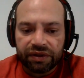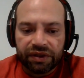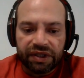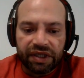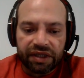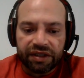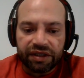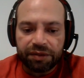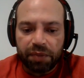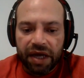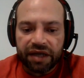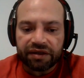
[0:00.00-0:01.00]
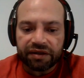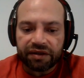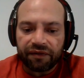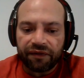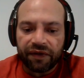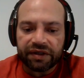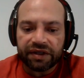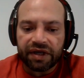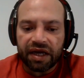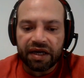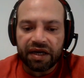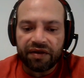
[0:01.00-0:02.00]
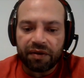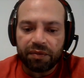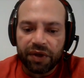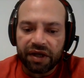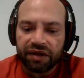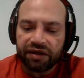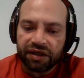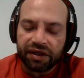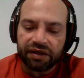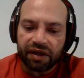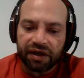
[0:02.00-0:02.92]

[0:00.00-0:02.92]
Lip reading: The display's interface can either be a digital